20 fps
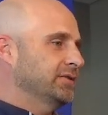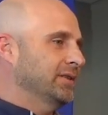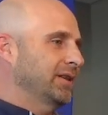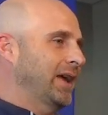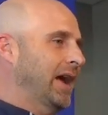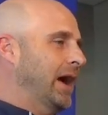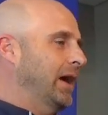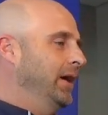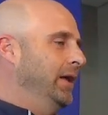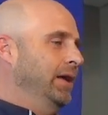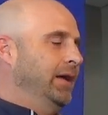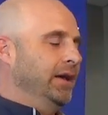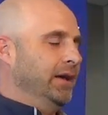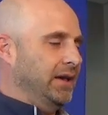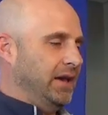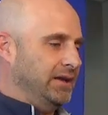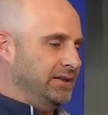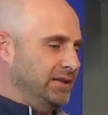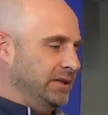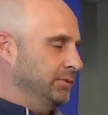The guy,
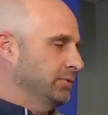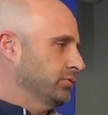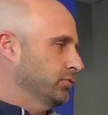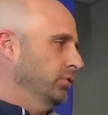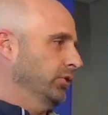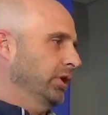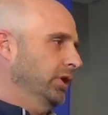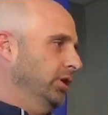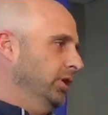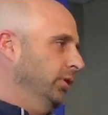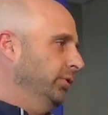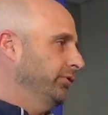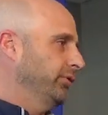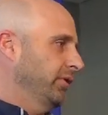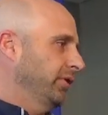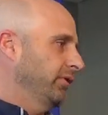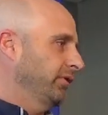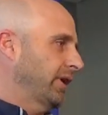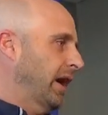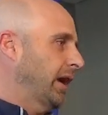Casey, was really close to
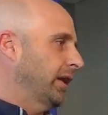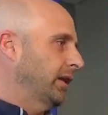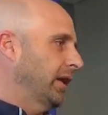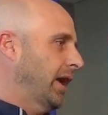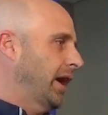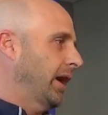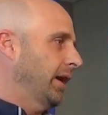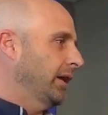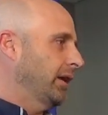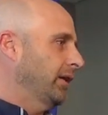the sideline.